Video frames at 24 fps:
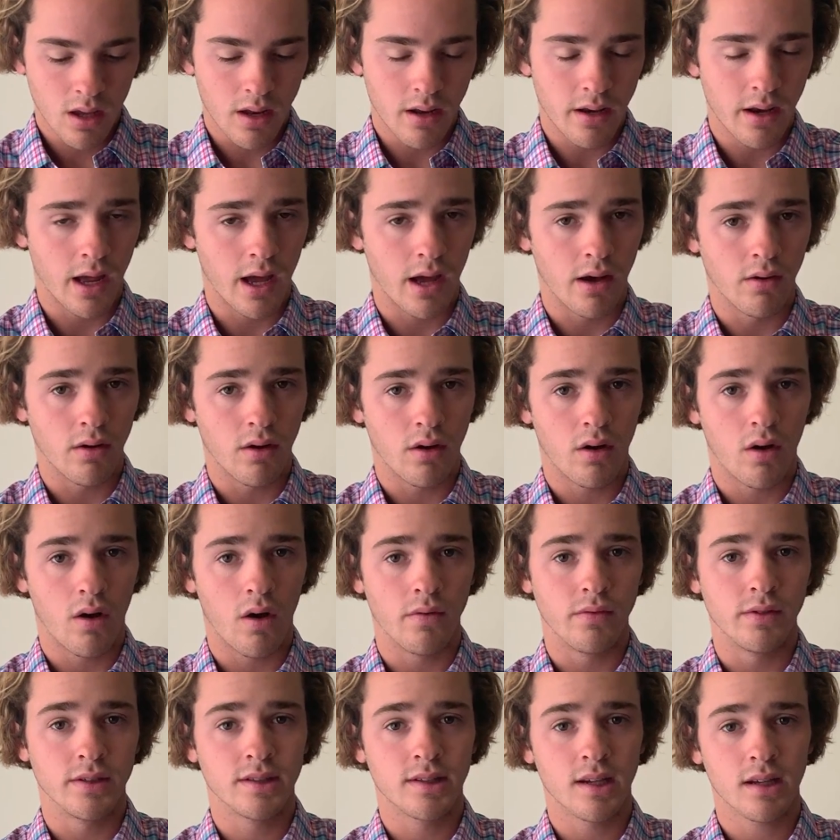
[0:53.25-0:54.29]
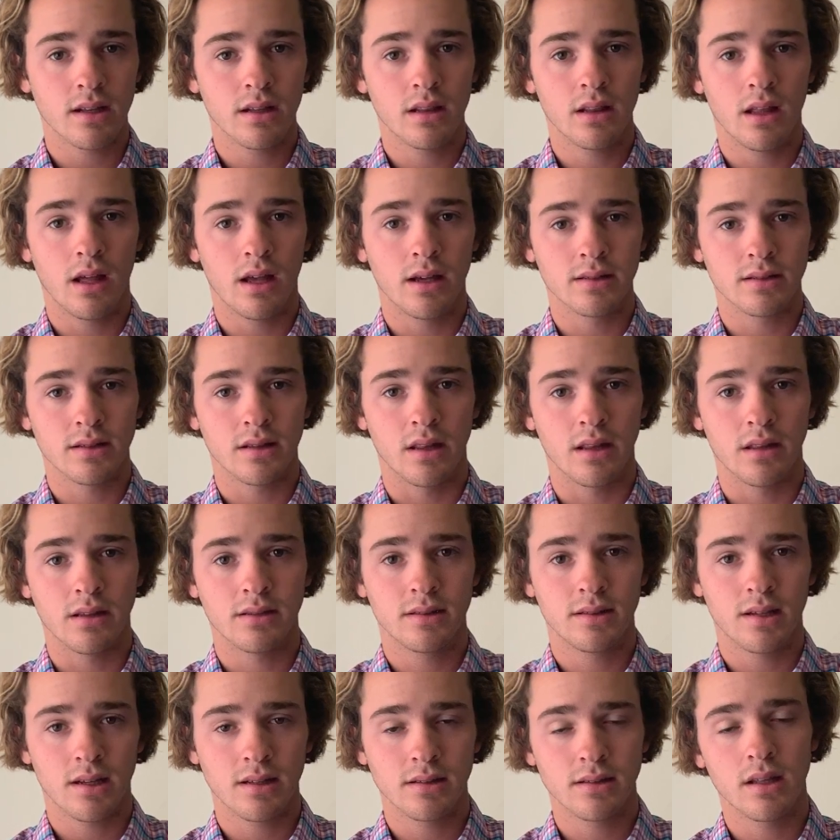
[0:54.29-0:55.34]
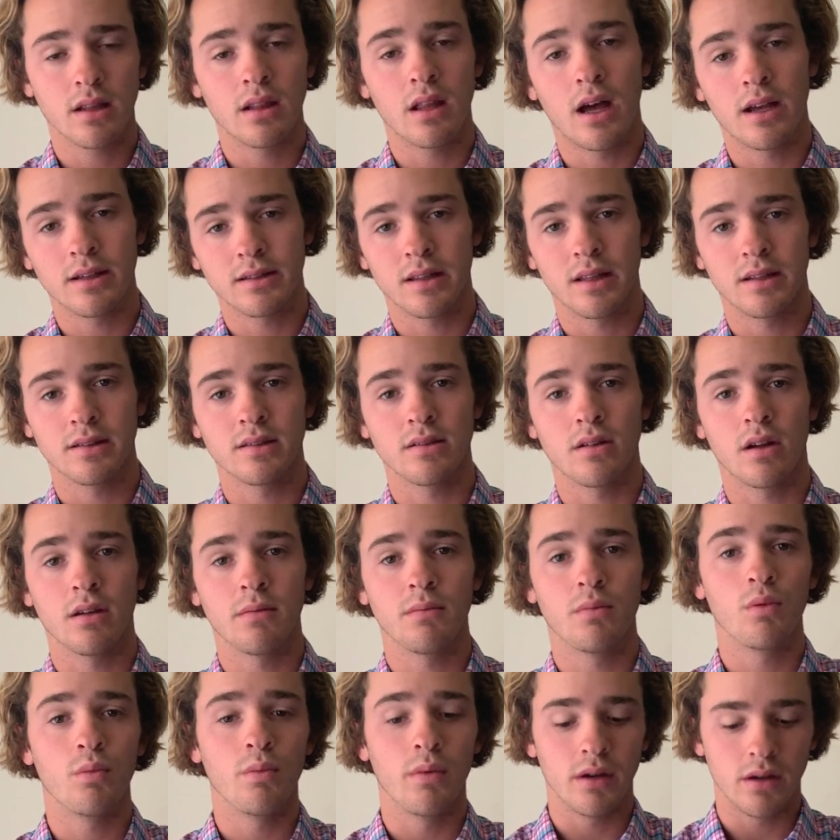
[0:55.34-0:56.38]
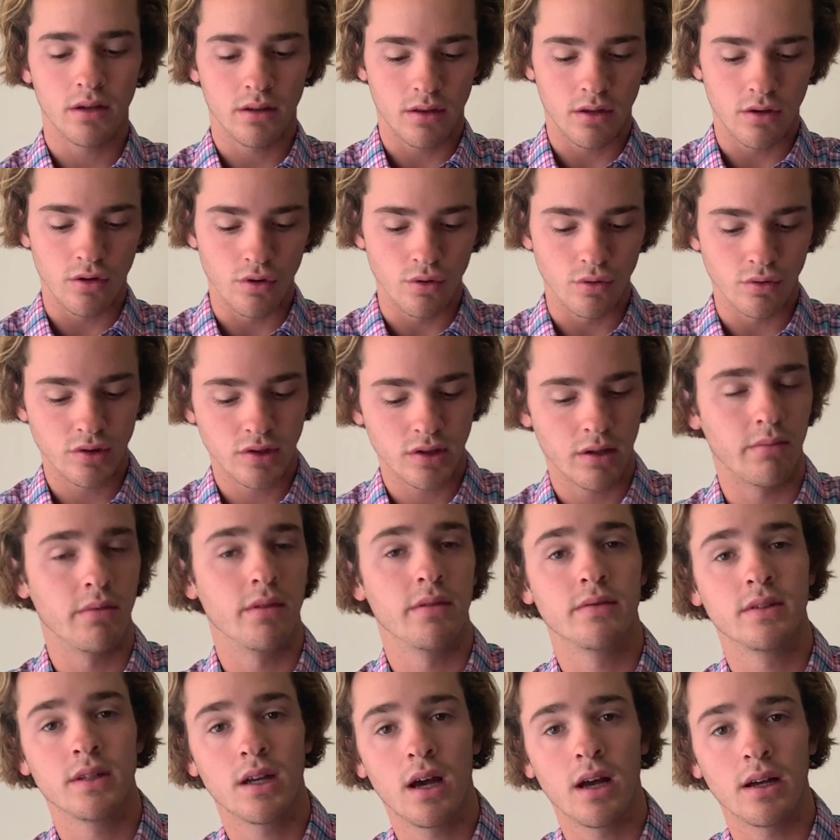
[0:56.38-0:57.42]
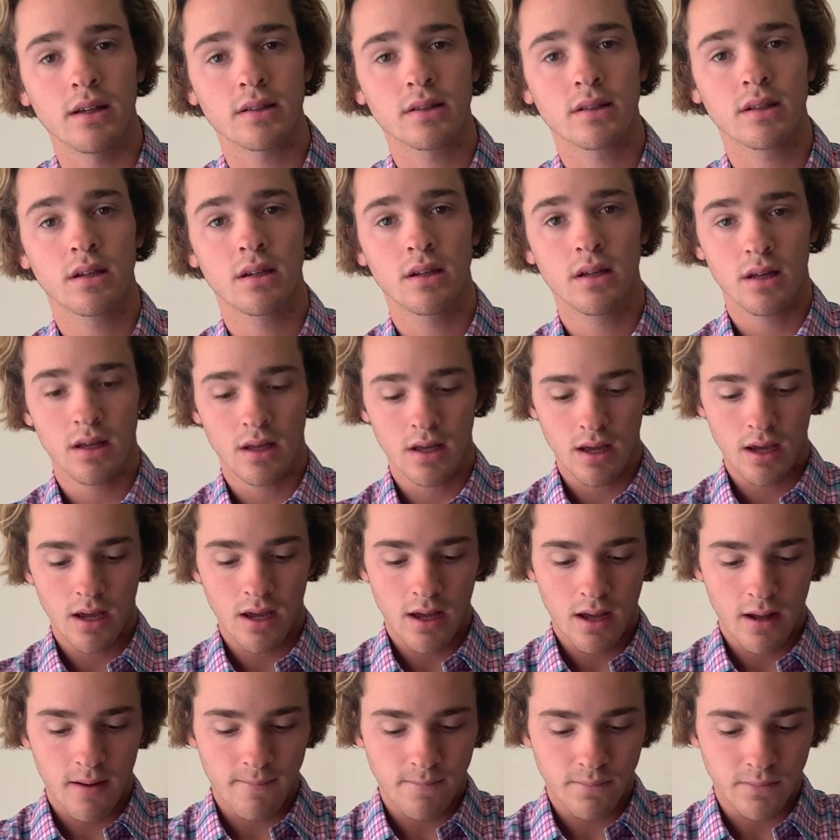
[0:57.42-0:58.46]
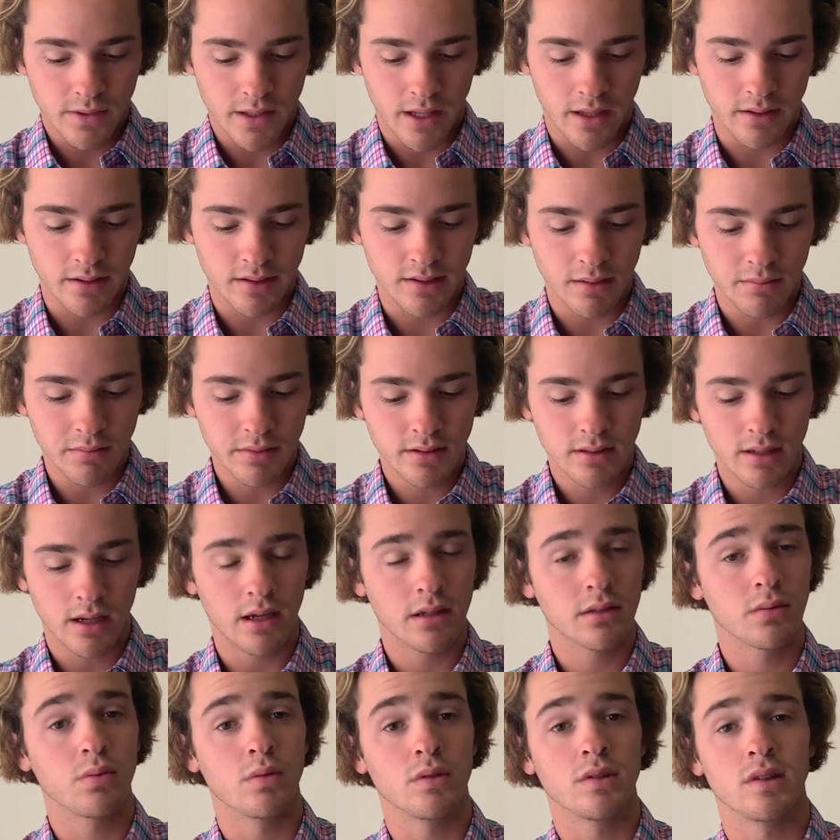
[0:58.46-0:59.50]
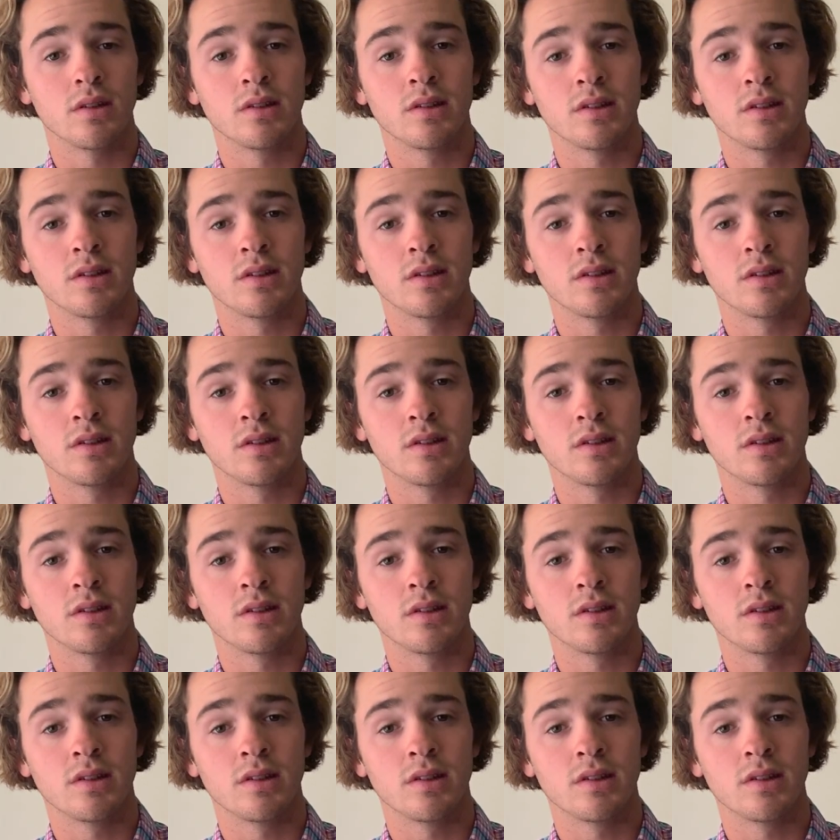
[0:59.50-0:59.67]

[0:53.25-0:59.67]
Now, of the second to last lesson, I implemented the new summative task. Now, the summative task was